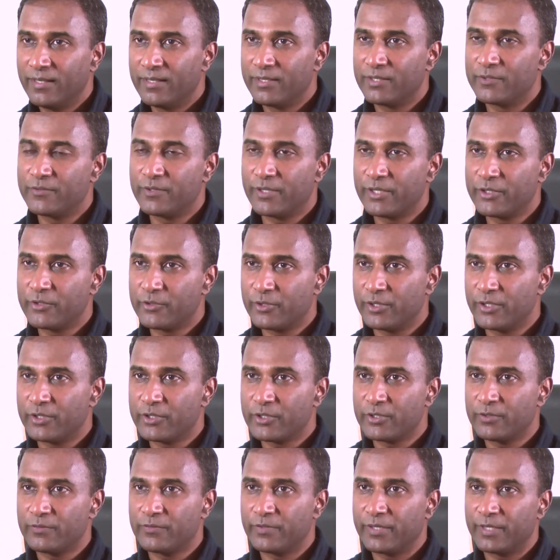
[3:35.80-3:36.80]
This very
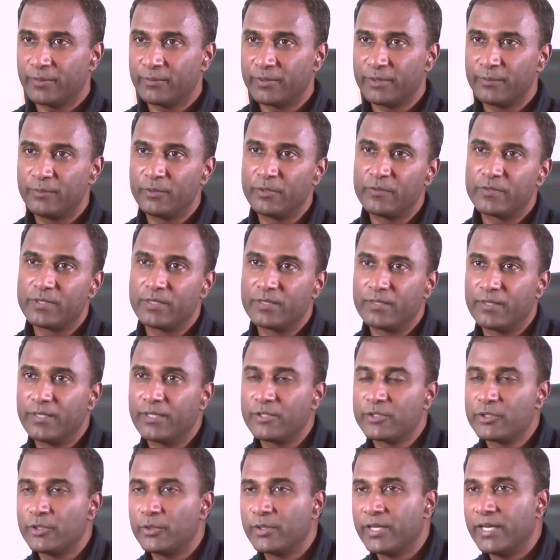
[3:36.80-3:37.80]
traditional family moves into
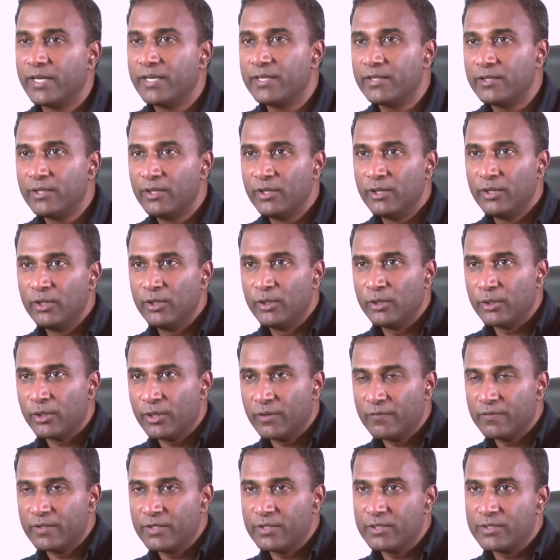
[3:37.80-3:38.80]
there. So again,
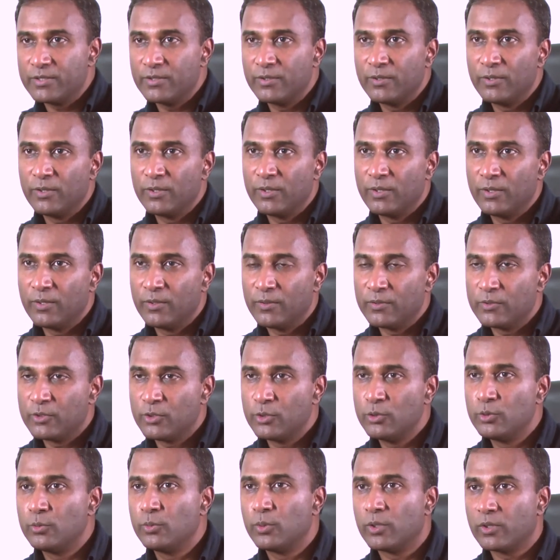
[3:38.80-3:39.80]
you have these
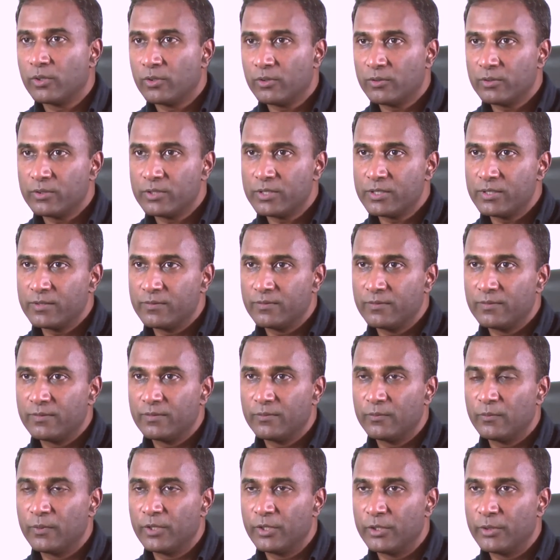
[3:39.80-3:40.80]
two worlds
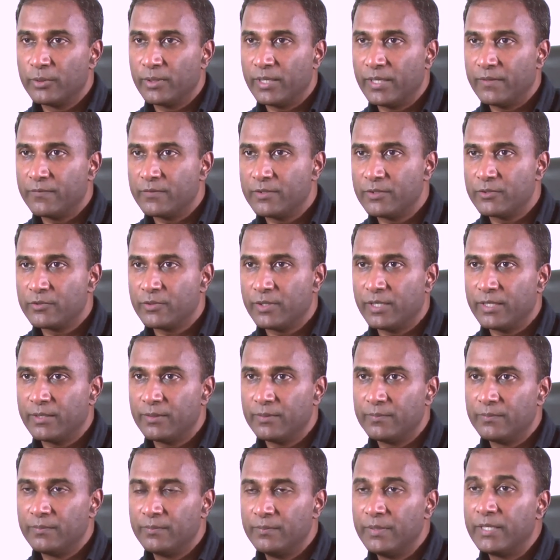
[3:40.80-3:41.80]
where you have to try
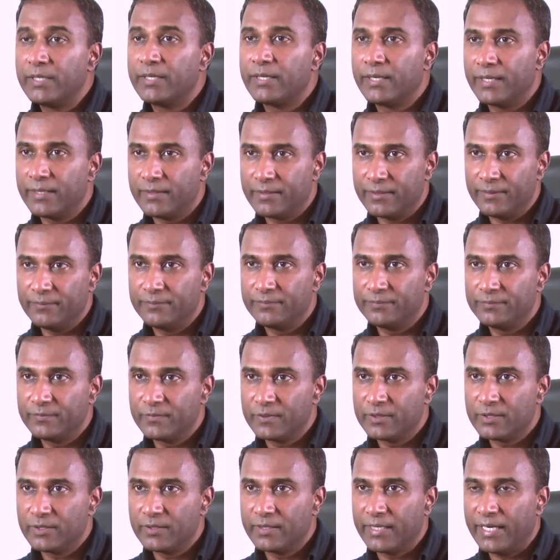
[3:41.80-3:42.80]
to mitigate them.
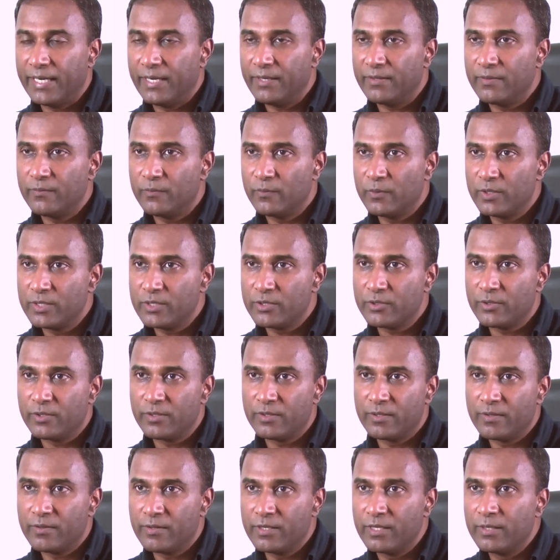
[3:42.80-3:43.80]
So that was sort
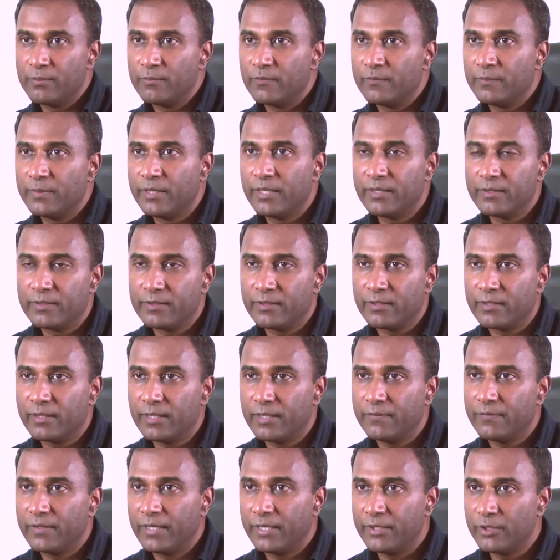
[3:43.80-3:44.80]
of the theme of my entire
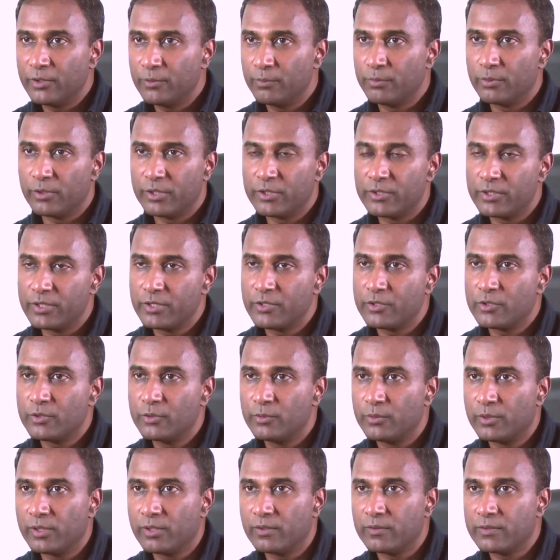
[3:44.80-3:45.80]
life. How do you bridge these
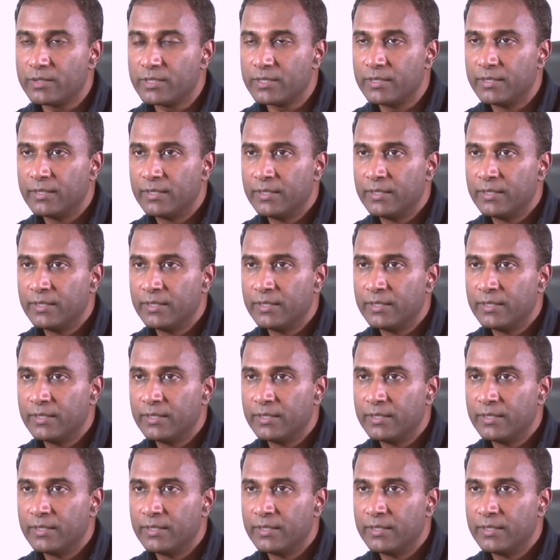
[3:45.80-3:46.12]
two worlds?